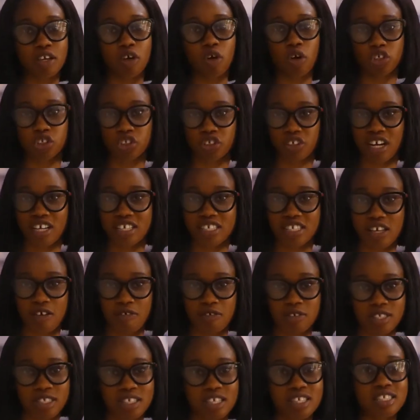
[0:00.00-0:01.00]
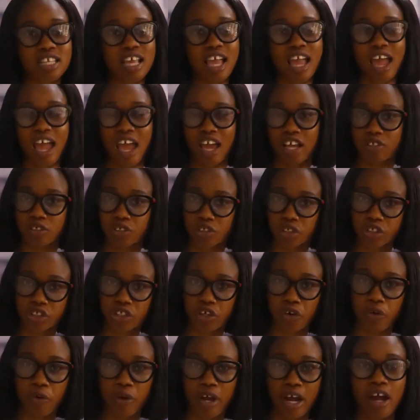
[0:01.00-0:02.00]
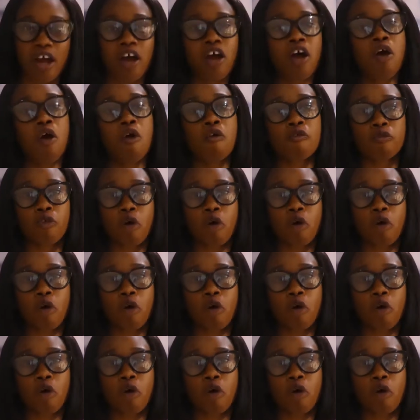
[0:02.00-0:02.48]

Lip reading: the cultural services, etc.